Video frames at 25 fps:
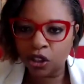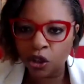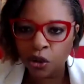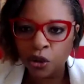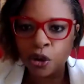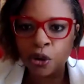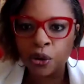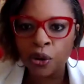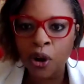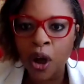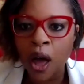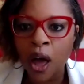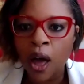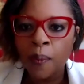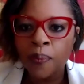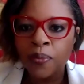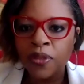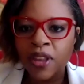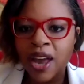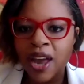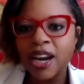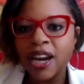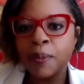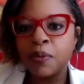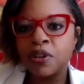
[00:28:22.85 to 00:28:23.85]
So
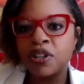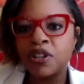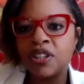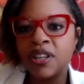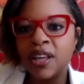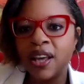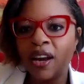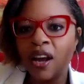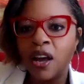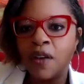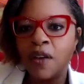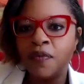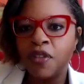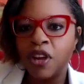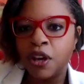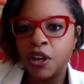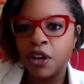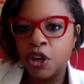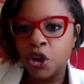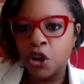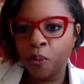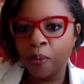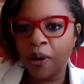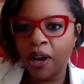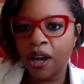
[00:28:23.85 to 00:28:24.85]
90% of the
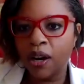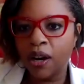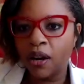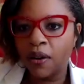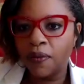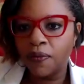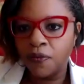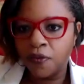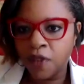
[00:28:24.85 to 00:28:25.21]
human